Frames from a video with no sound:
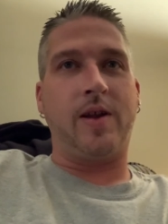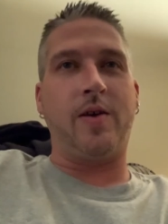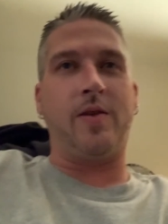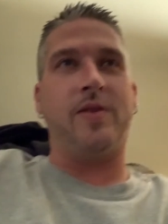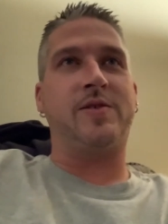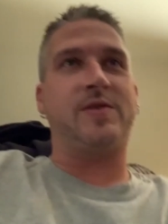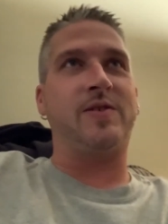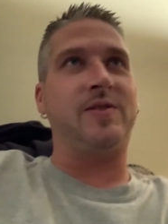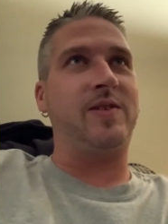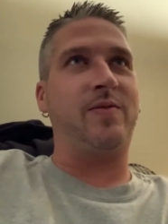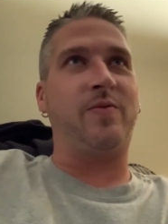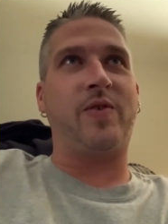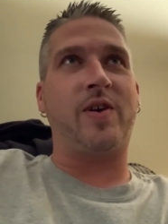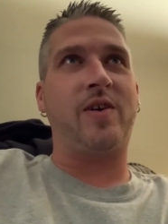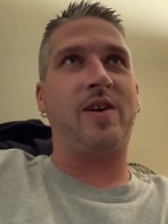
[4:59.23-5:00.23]
this isn't a
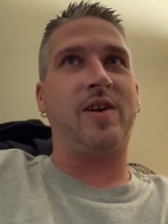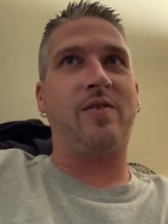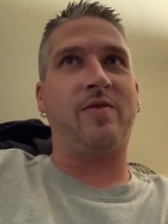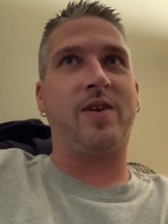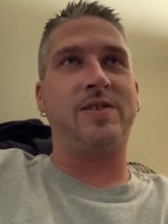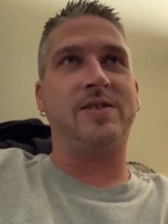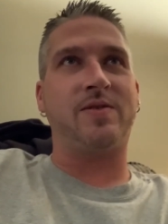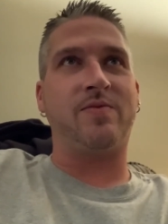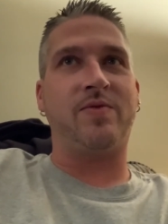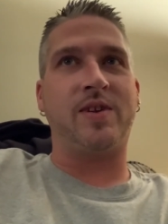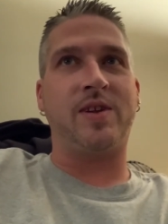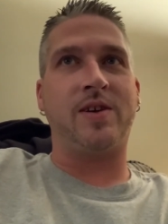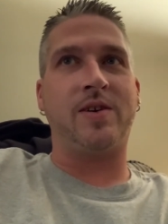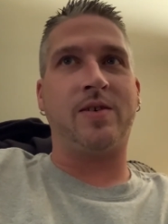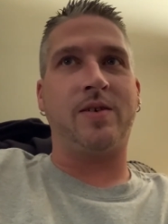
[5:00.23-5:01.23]
very interesting
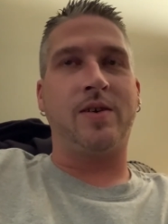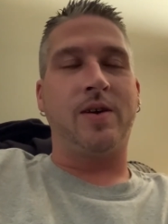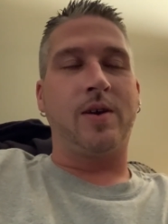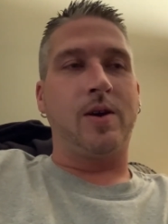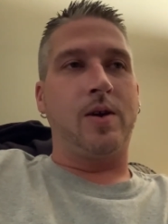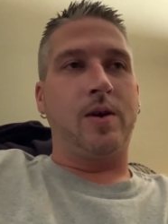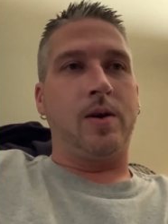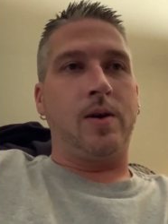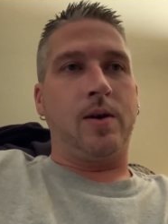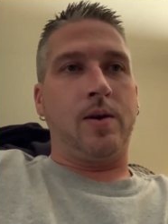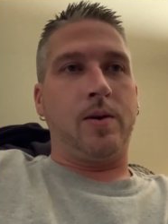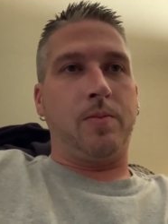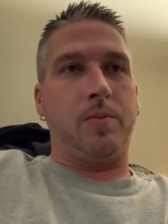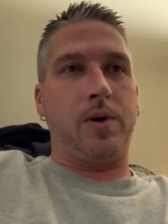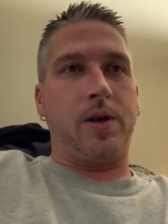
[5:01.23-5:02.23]
video,
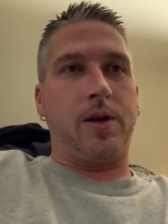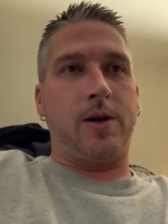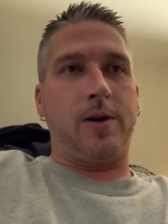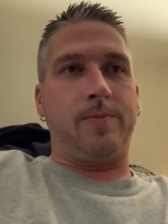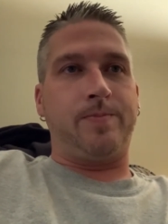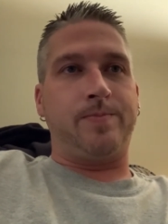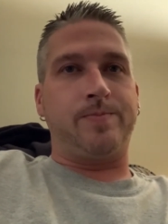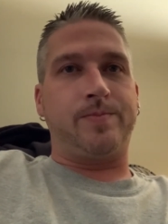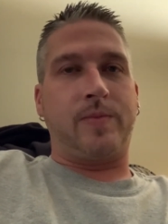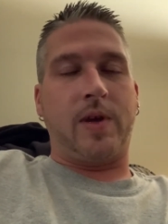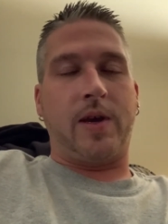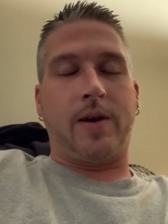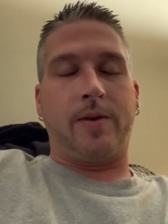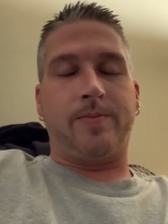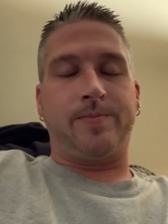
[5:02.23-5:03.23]
but um,
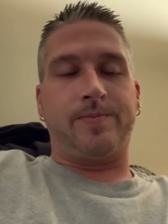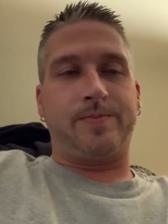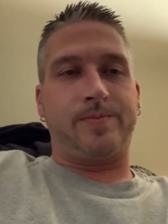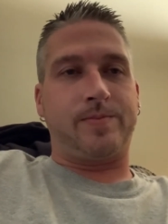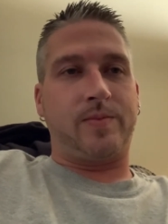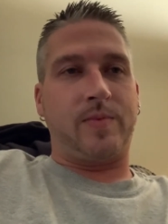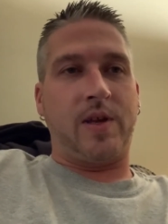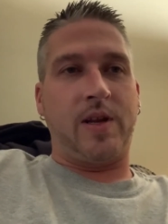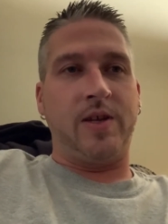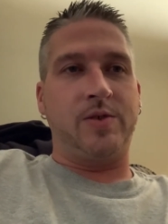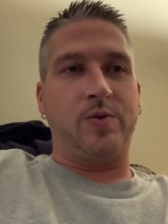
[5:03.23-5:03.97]
yeah, it is